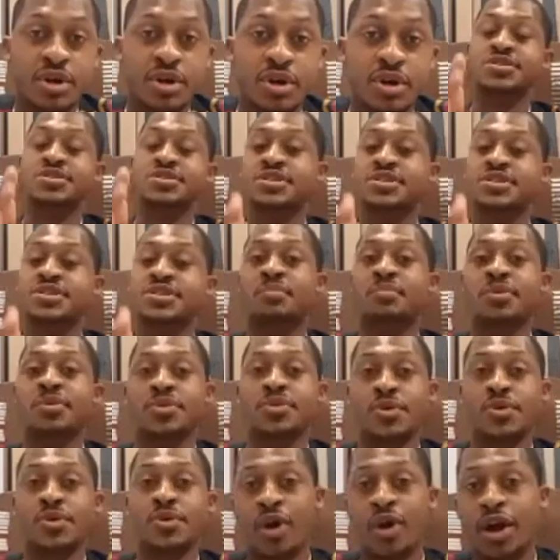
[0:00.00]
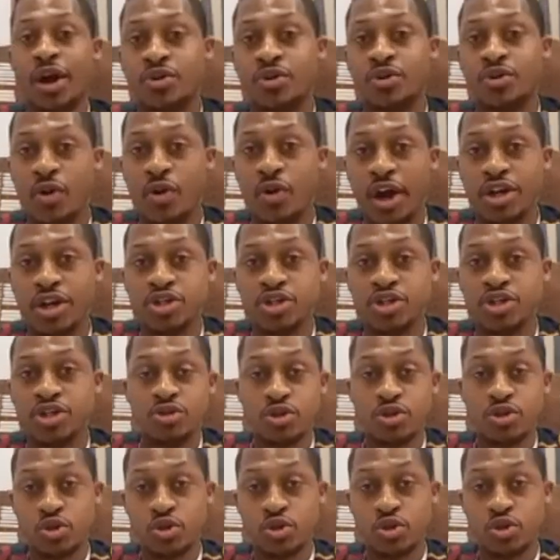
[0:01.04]
I like to say a step is a step in the
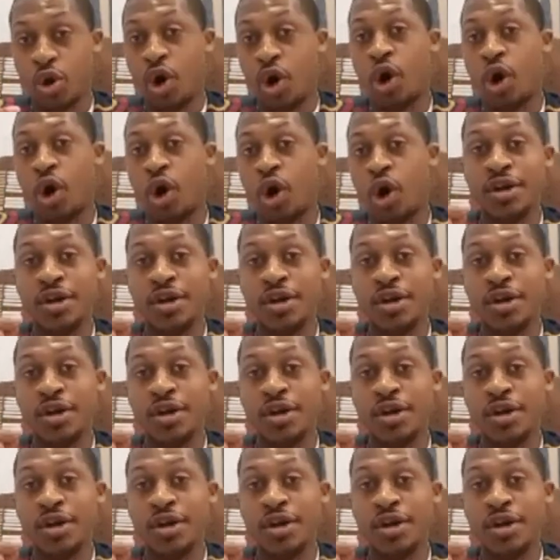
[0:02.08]
right direction,